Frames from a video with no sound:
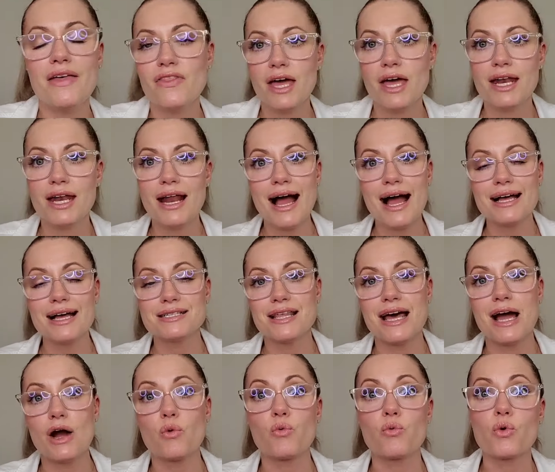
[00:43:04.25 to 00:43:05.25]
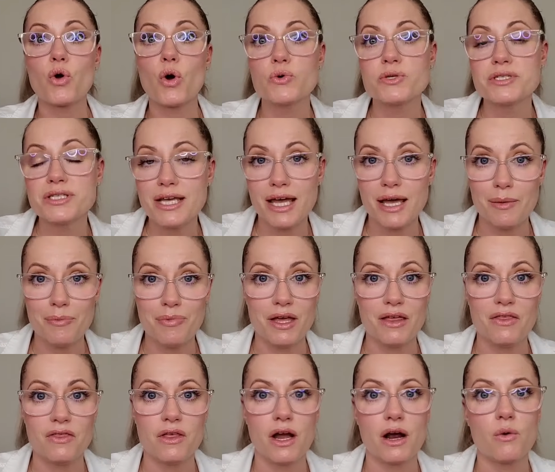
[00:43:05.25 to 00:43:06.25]
and then it has that rose hip
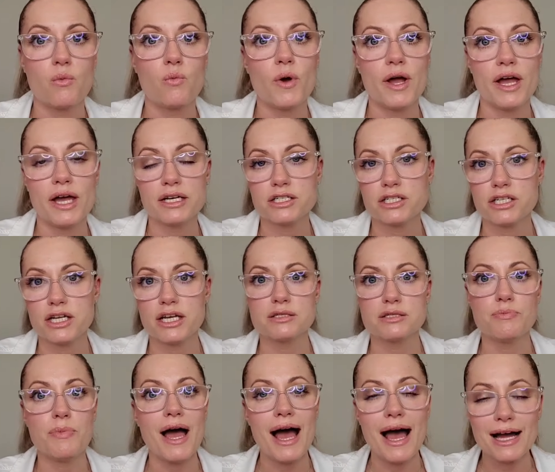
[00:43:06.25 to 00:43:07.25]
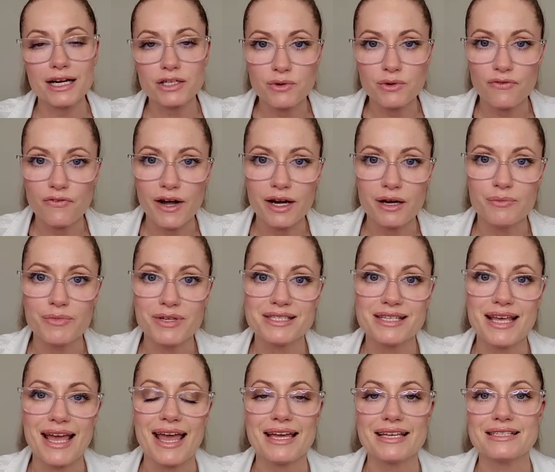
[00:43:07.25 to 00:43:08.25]
in there, which is packed with
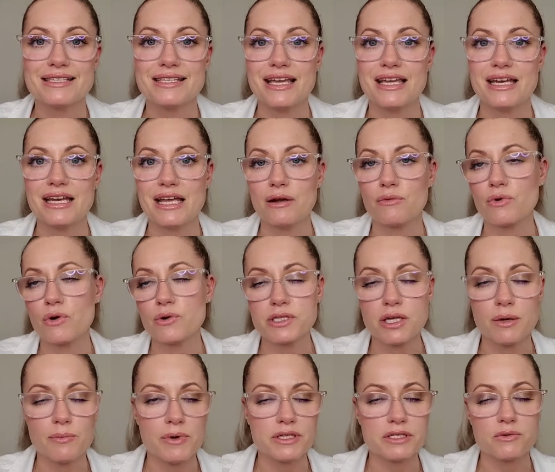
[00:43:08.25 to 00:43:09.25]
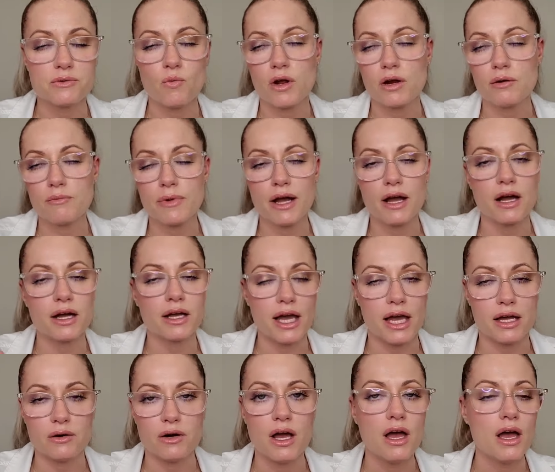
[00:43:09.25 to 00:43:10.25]
vitamins A, C, and E. Rose hip is one of my,
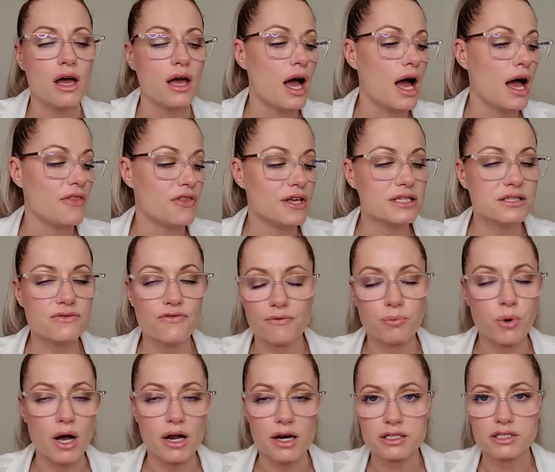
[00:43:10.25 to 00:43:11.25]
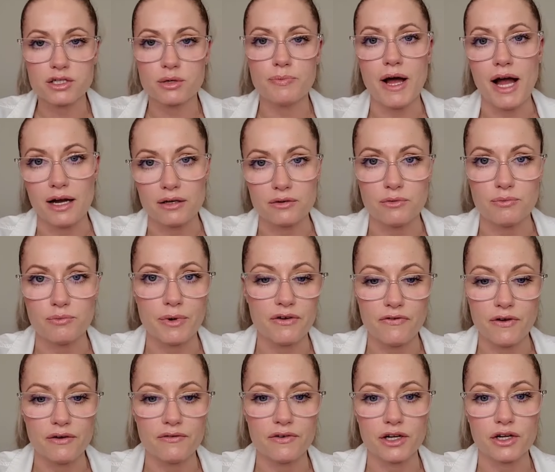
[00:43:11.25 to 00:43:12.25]
again, these products are packed with my
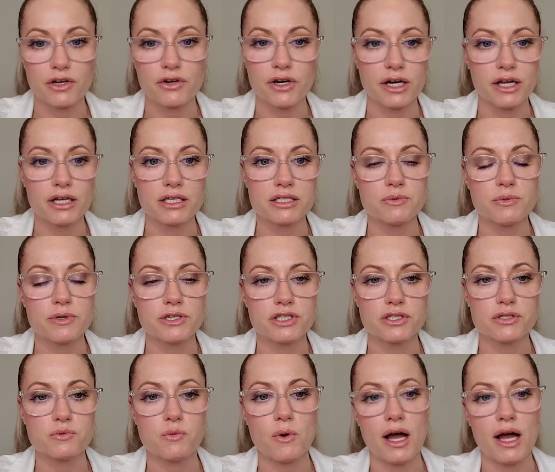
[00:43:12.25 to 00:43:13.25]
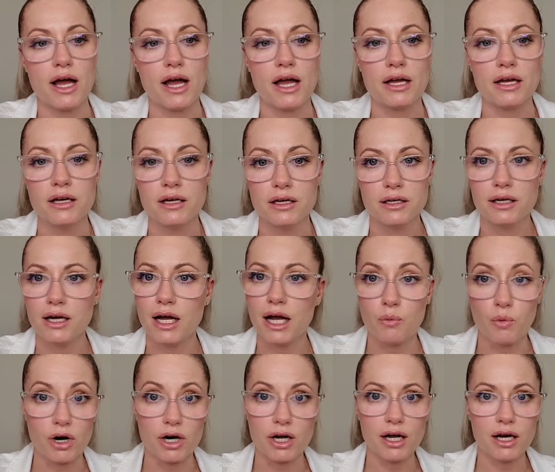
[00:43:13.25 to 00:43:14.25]
favorite ingredients, which is why
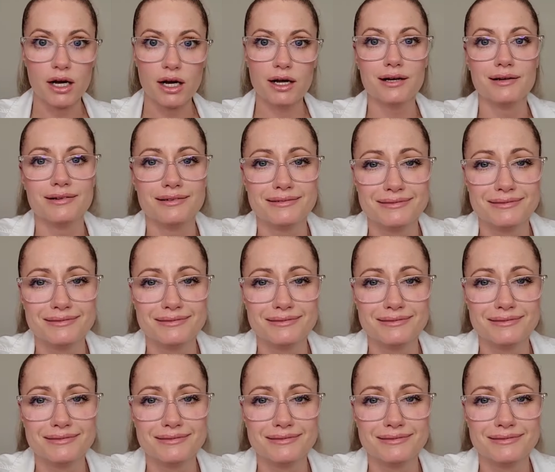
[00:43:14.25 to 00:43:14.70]
I work here.